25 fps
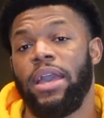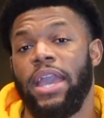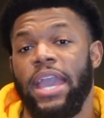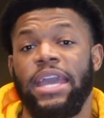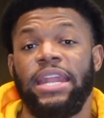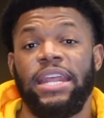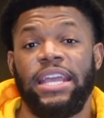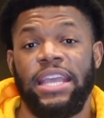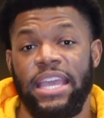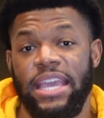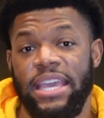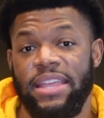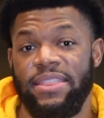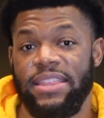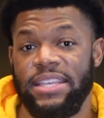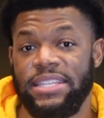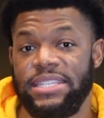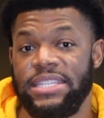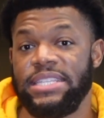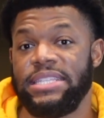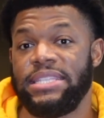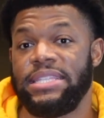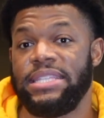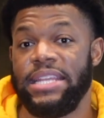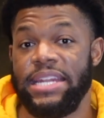And again,
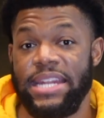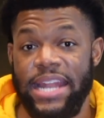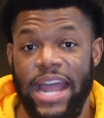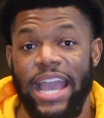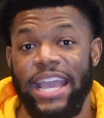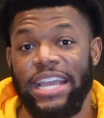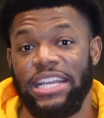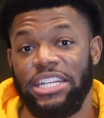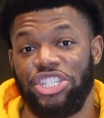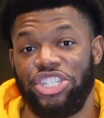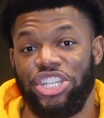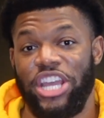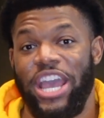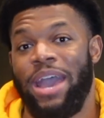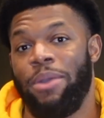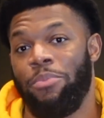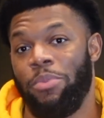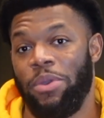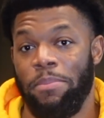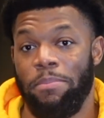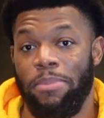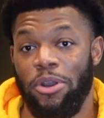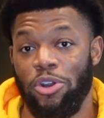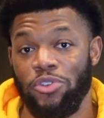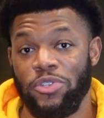this is the night
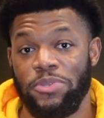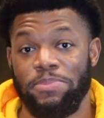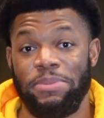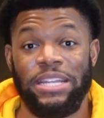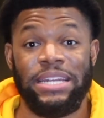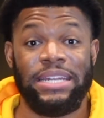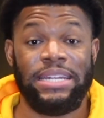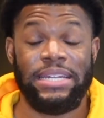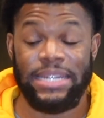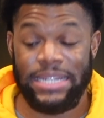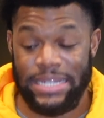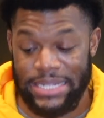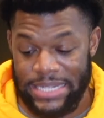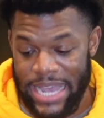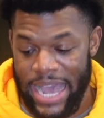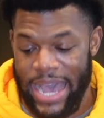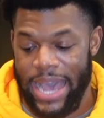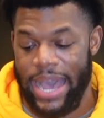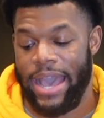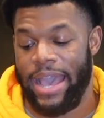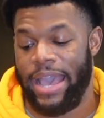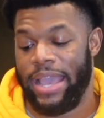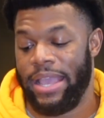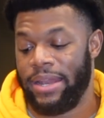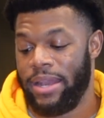Chadwick Boseman
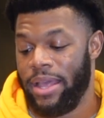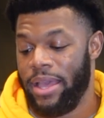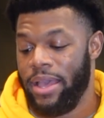died.